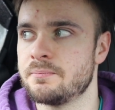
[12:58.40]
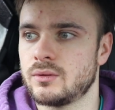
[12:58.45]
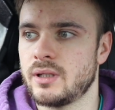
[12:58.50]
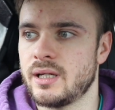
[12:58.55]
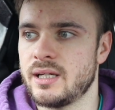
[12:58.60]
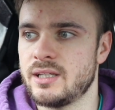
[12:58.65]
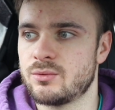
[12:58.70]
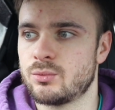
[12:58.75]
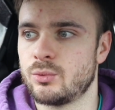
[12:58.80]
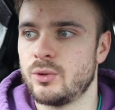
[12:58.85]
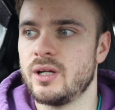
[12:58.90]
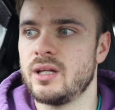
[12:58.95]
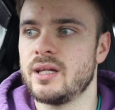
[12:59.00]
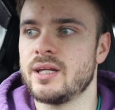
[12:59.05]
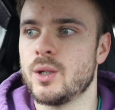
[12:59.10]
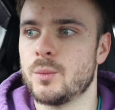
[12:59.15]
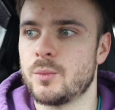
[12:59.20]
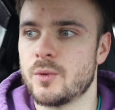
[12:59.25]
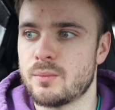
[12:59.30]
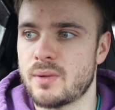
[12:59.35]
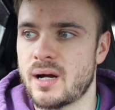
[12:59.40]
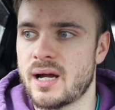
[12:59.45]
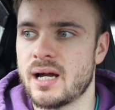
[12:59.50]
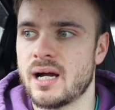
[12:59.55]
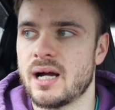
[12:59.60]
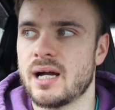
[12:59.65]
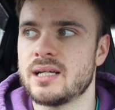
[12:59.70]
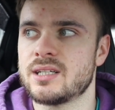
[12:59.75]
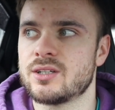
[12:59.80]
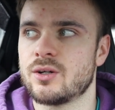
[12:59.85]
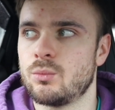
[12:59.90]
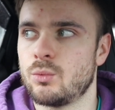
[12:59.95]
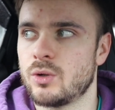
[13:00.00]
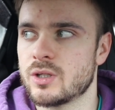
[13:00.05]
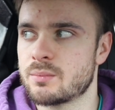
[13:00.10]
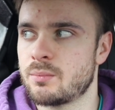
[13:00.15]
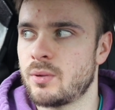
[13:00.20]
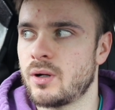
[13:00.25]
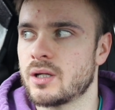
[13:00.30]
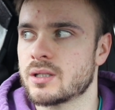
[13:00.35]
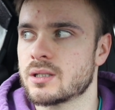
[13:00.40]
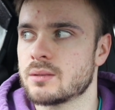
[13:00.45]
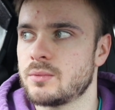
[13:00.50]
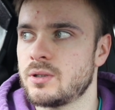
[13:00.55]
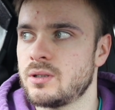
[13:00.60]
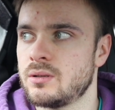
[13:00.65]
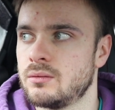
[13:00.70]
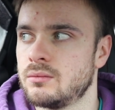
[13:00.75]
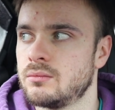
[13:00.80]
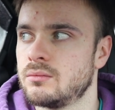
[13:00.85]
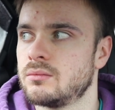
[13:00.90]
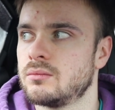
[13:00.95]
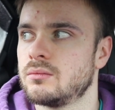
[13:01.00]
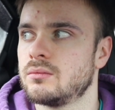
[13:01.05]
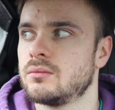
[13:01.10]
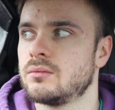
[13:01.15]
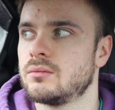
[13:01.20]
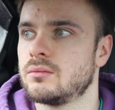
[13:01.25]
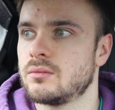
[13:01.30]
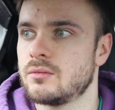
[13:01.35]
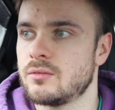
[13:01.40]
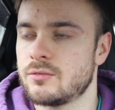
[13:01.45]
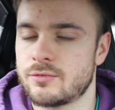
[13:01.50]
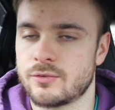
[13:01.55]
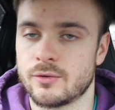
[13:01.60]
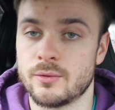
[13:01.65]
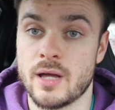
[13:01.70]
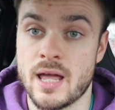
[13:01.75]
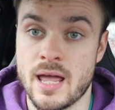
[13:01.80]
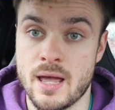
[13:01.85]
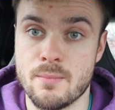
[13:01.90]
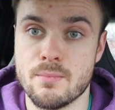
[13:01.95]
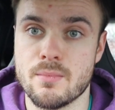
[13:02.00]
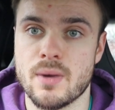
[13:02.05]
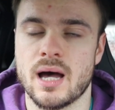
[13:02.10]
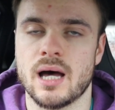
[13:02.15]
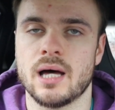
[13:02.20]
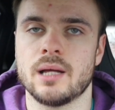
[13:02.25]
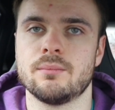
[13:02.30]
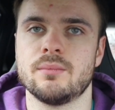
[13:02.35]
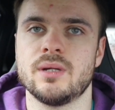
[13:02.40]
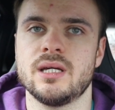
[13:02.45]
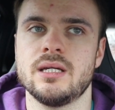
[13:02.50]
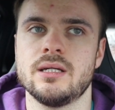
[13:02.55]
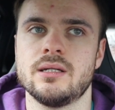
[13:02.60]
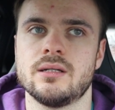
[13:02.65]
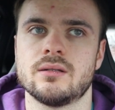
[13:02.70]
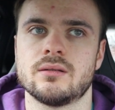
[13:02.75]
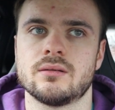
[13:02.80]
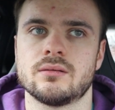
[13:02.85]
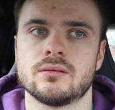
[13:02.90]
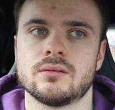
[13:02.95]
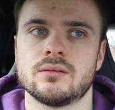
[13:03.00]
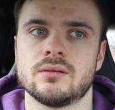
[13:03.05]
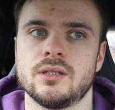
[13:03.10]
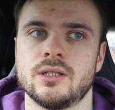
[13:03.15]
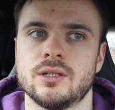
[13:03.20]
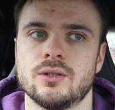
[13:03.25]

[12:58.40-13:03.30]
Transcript: he's really opened my eyes on what's possible for him and me. You